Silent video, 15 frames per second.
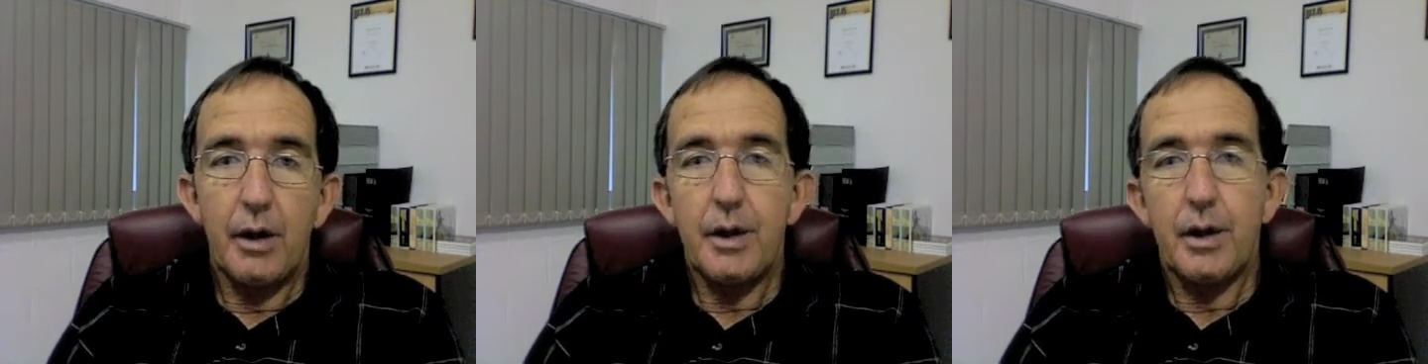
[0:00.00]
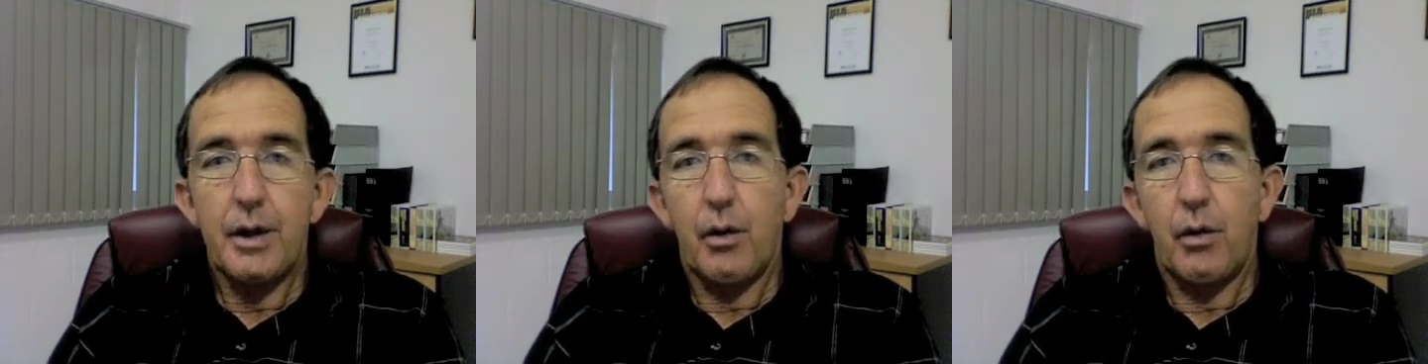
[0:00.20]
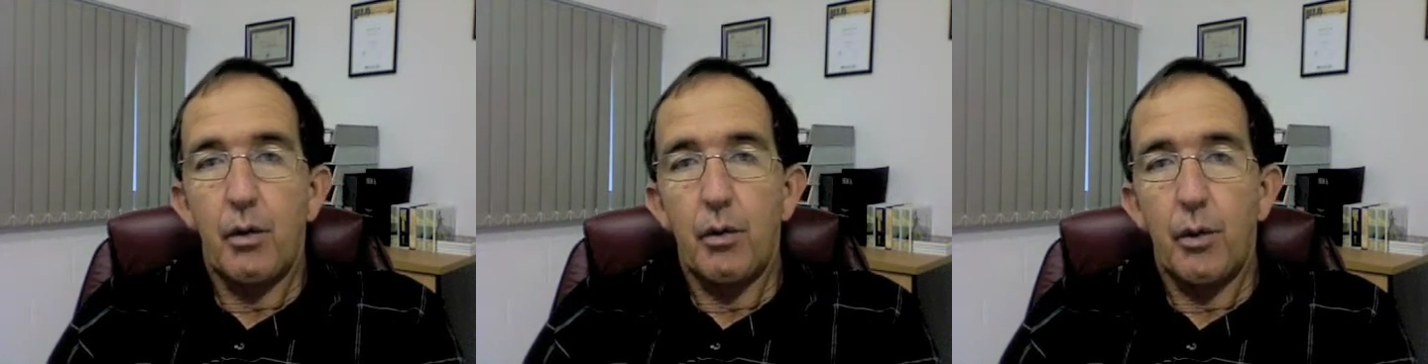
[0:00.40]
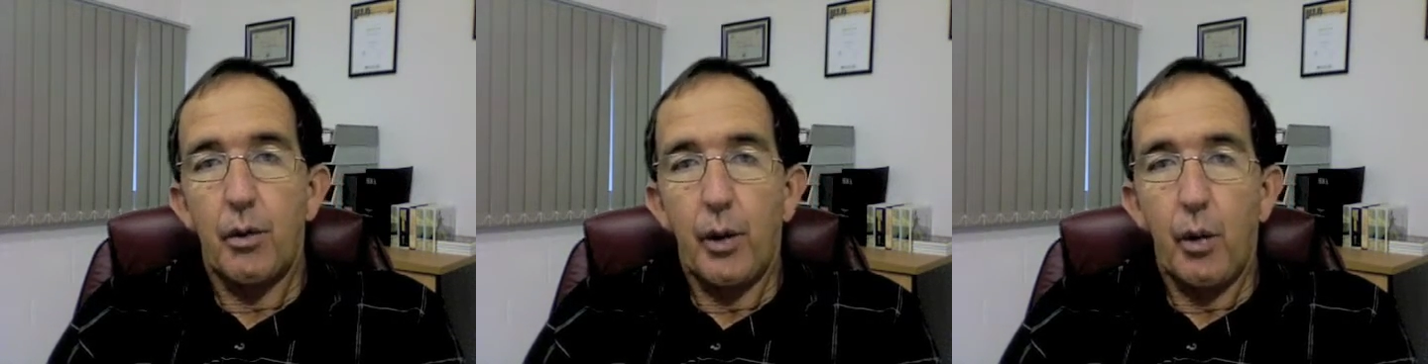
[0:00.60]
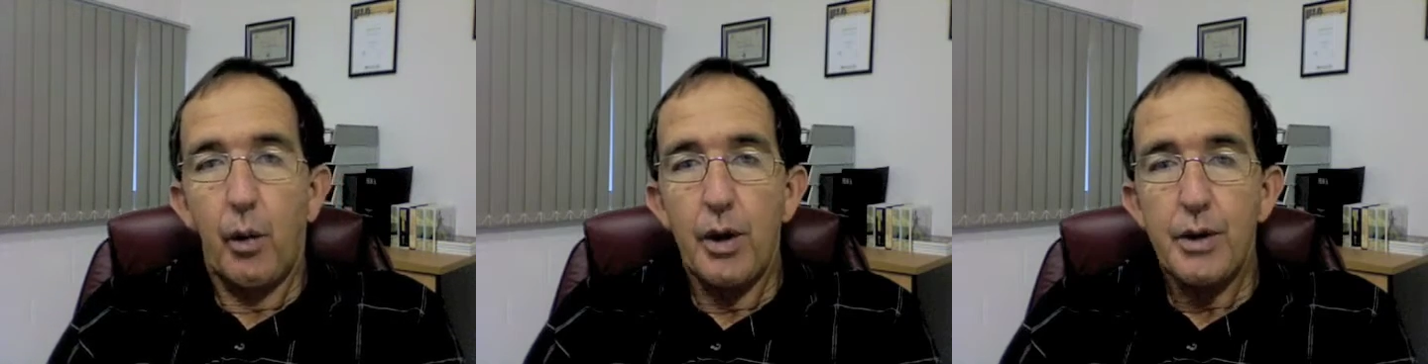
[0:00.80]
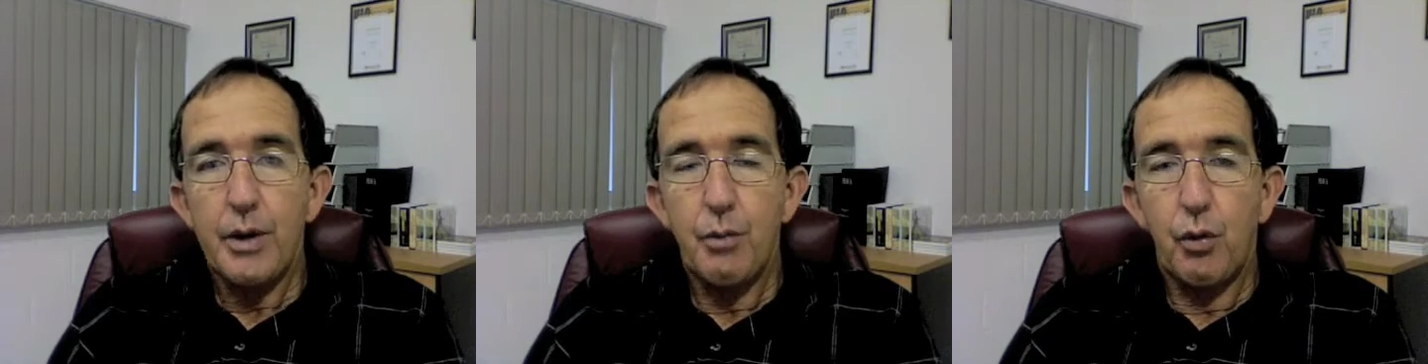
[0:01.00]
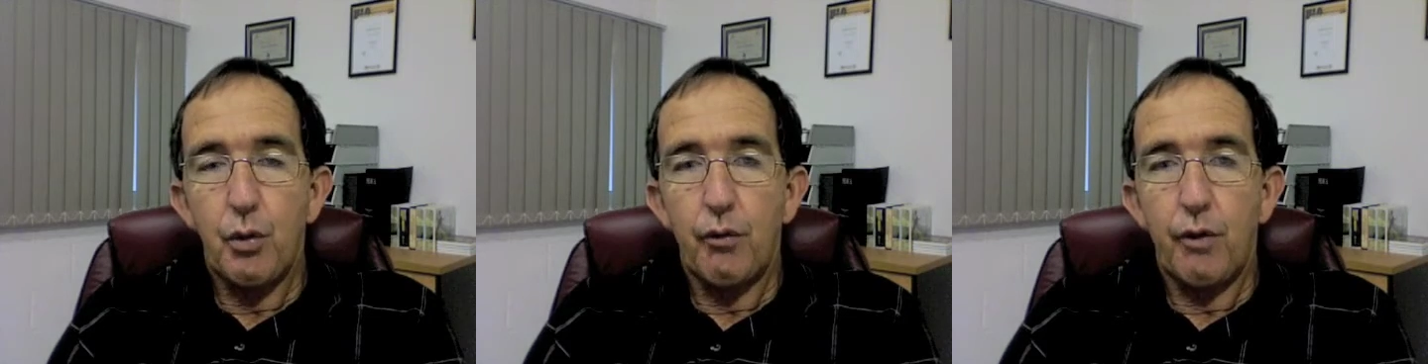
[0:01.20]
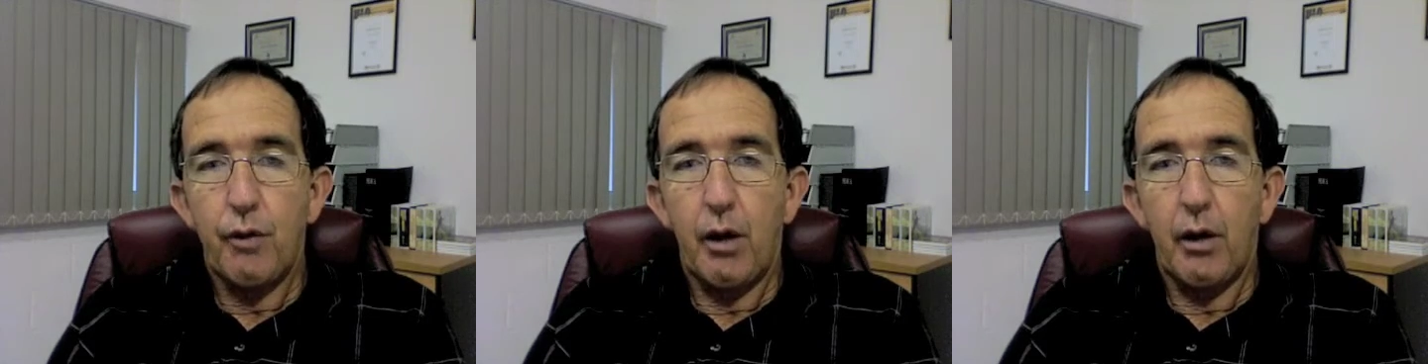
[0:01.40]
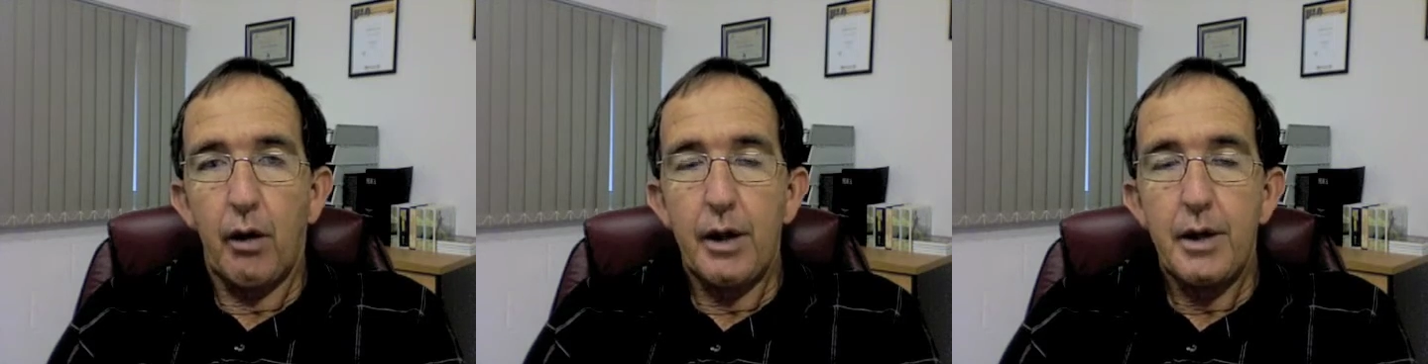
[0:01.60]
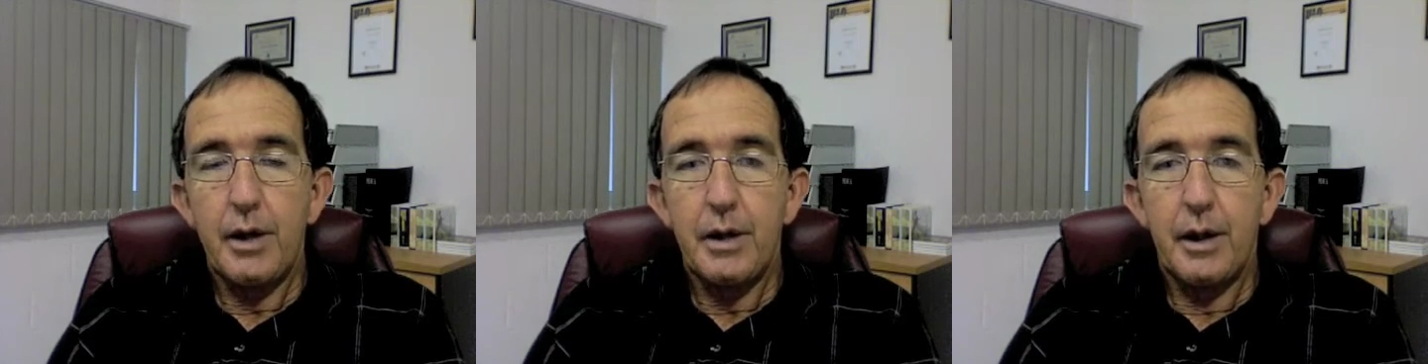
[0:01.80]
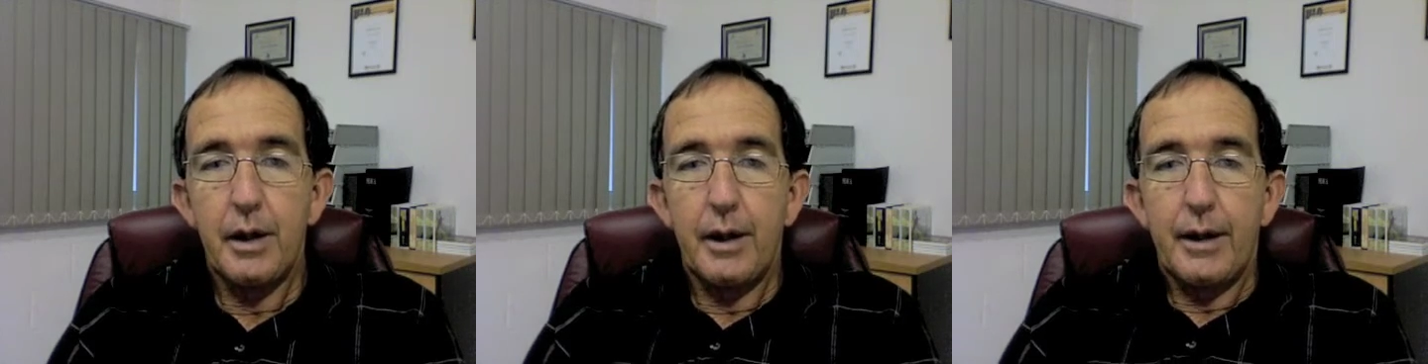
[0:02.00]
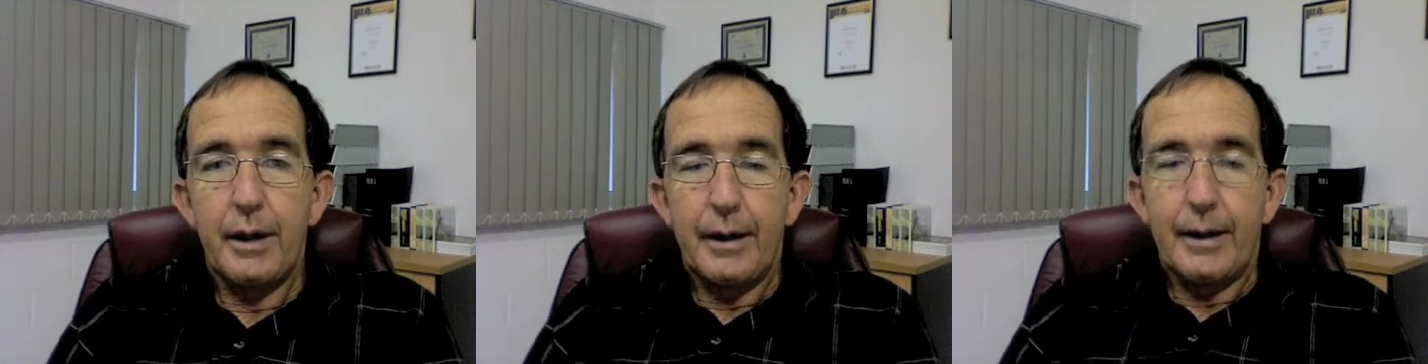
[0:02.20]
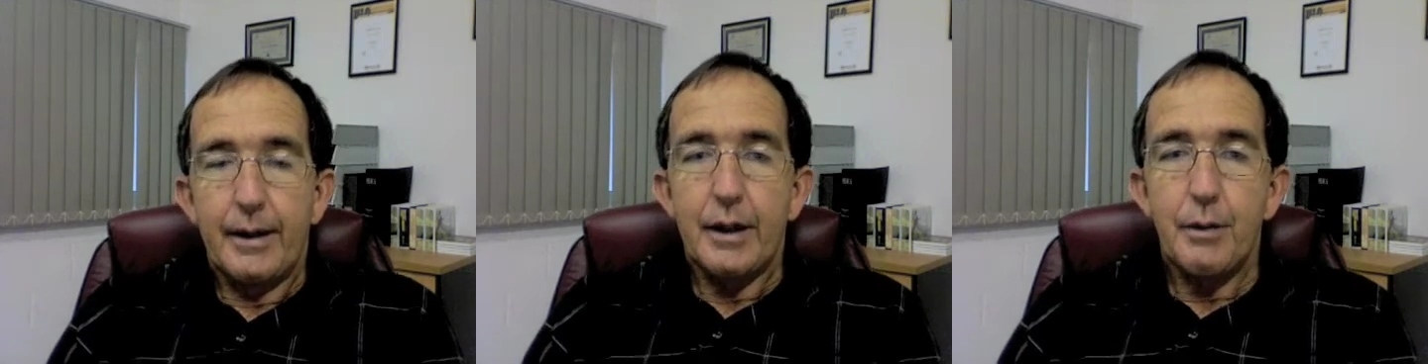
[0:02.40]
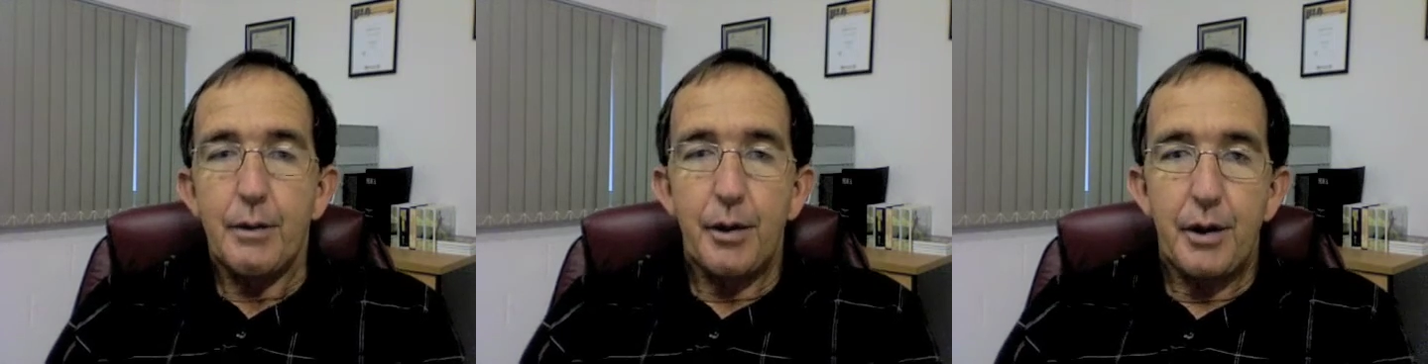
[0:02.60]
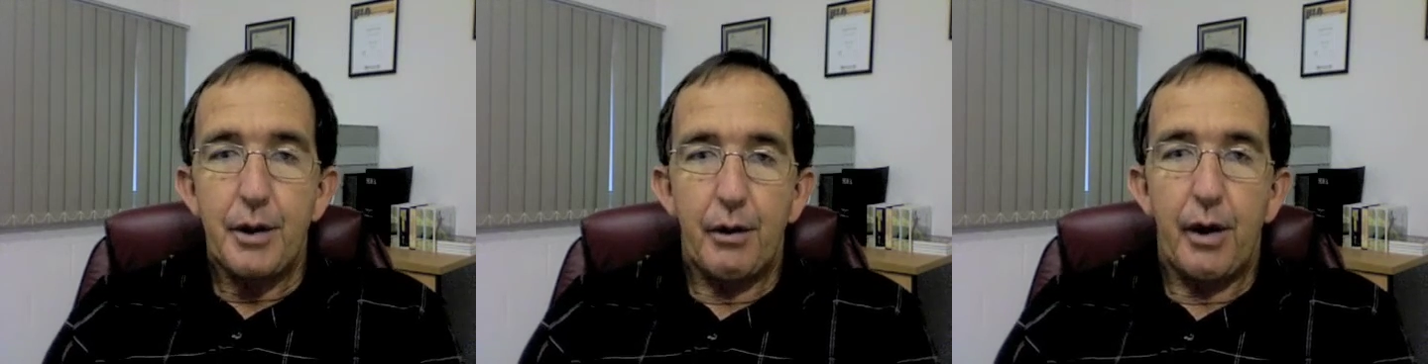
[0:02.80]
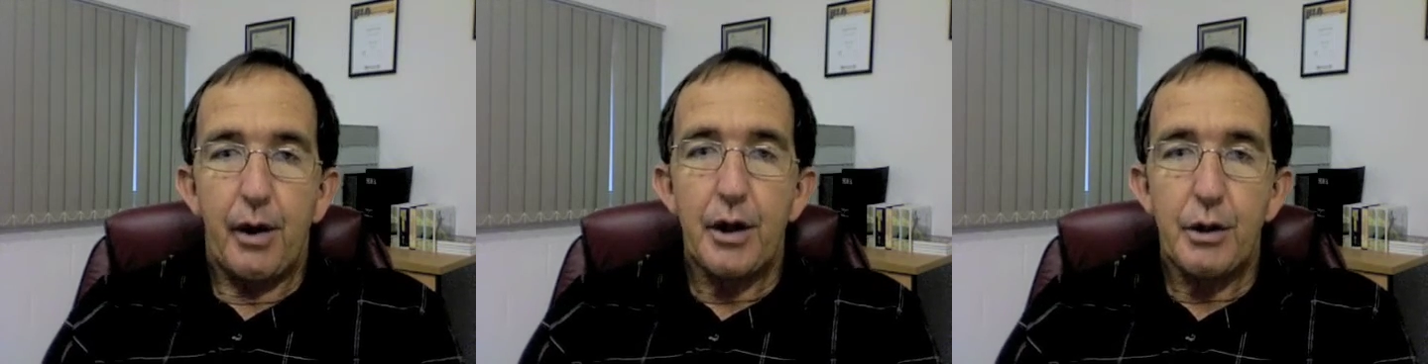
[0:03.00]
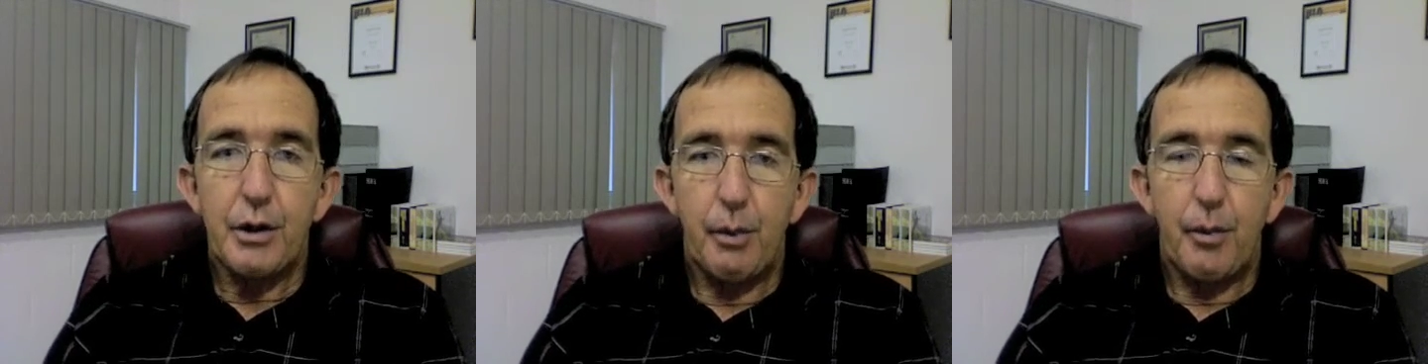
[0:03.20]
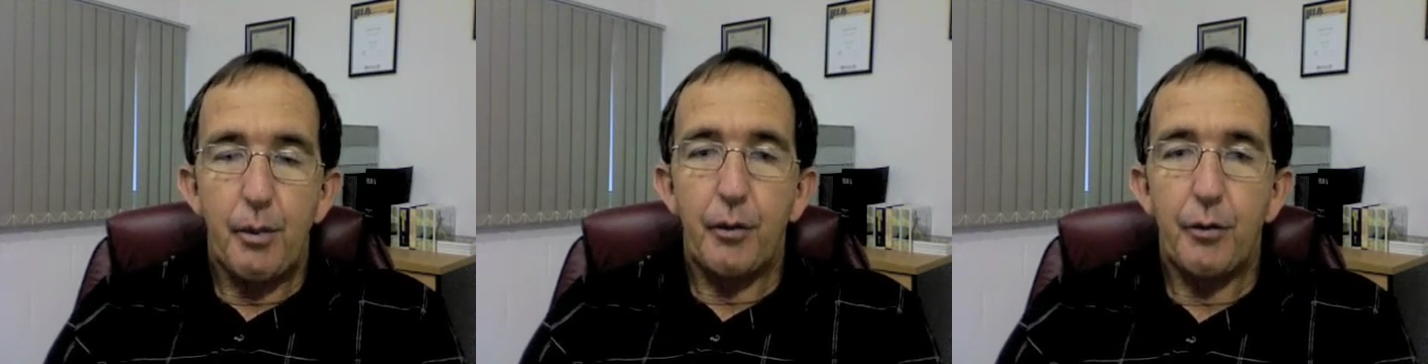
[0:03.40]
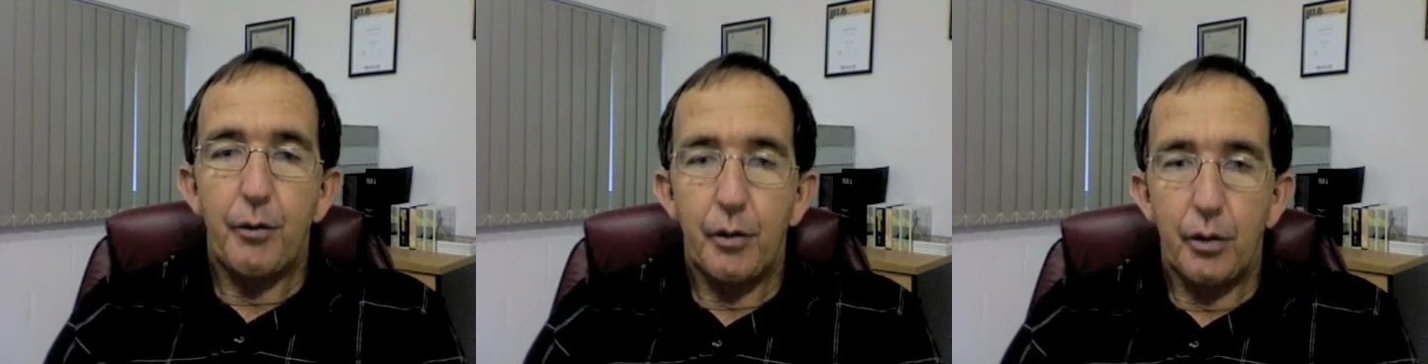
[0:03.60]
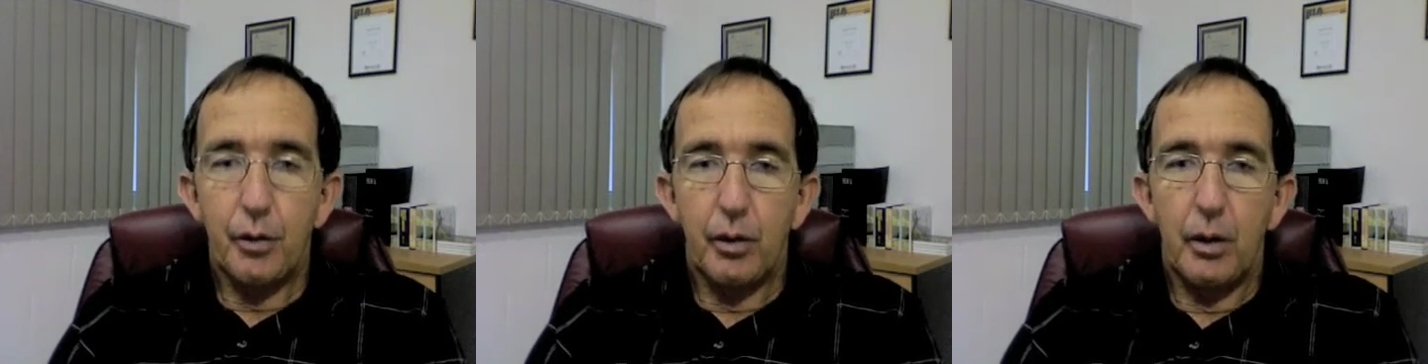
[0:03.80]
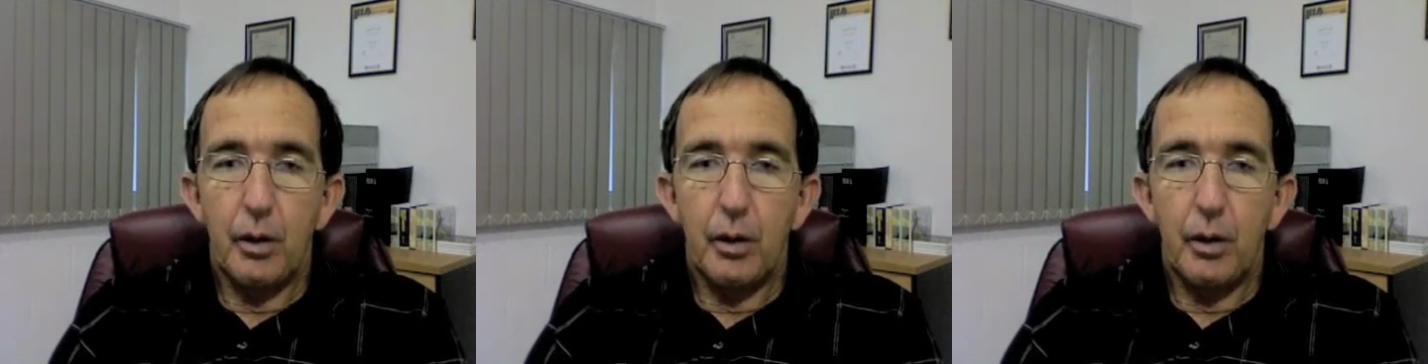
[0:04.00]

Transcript: Do you require small foliage, especially around a swimming pool?